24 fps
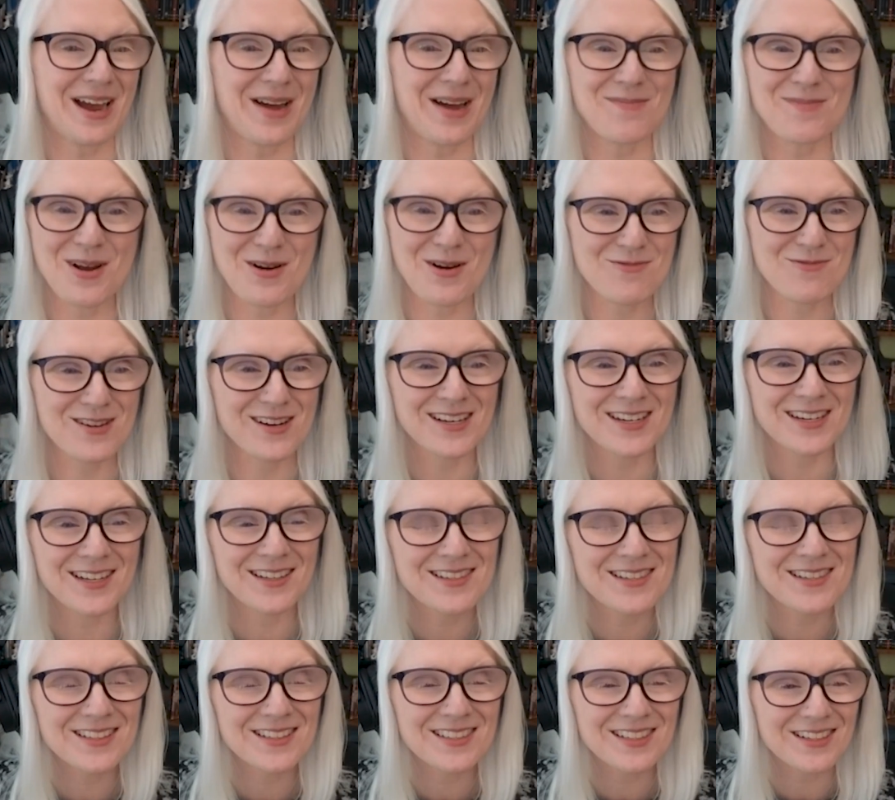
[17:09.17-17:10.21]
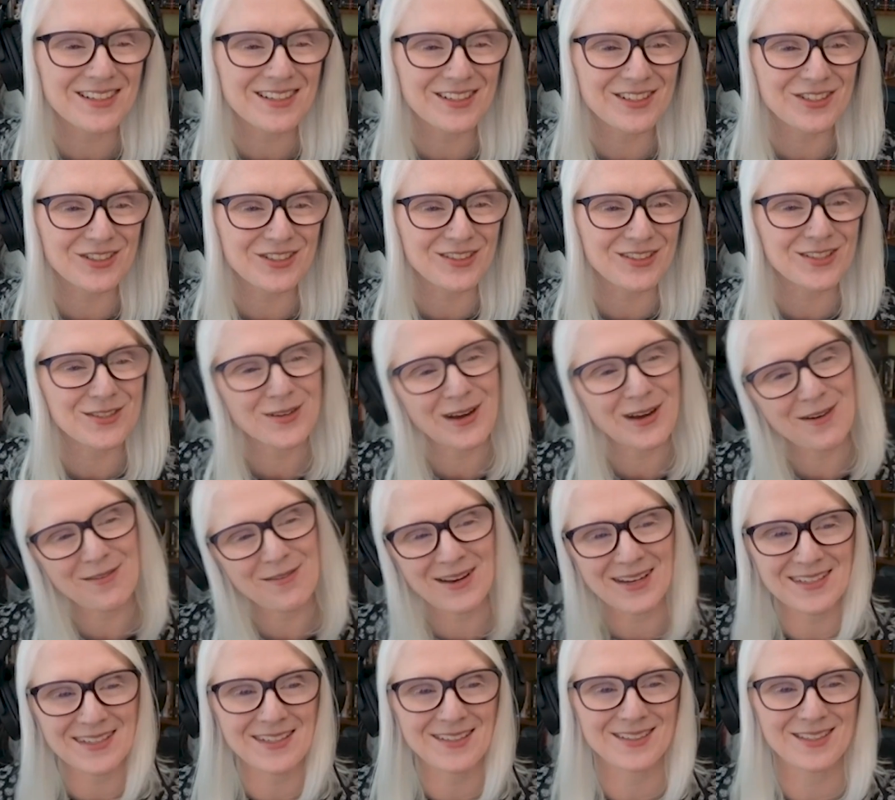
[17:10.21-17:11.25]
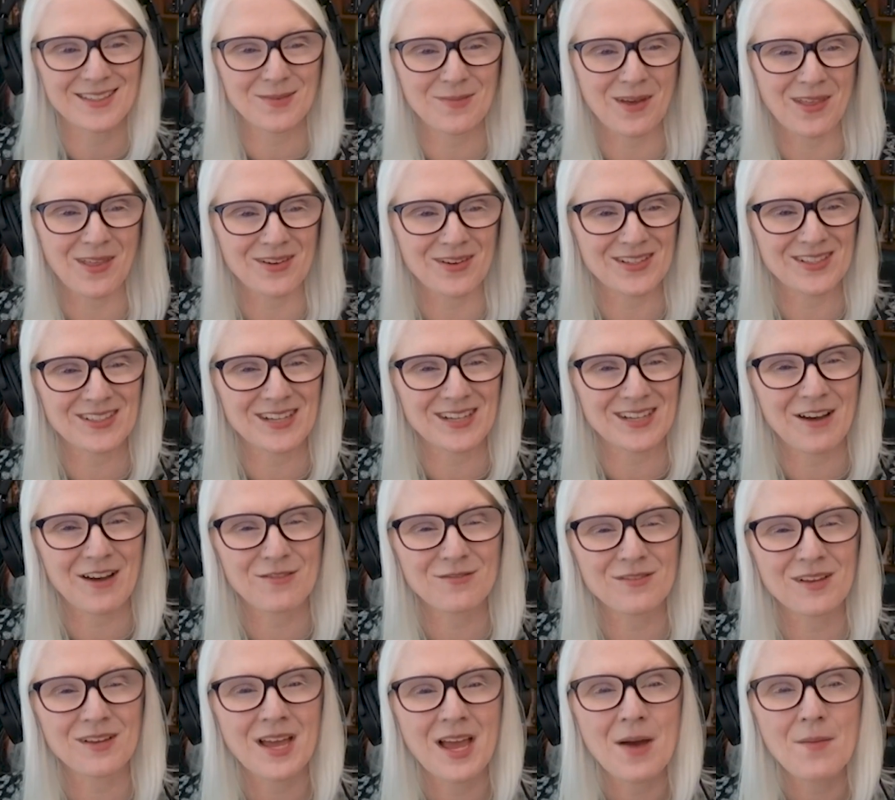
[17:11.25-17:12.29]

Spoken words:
I'm not working in this industry. So I went and did some other stuff.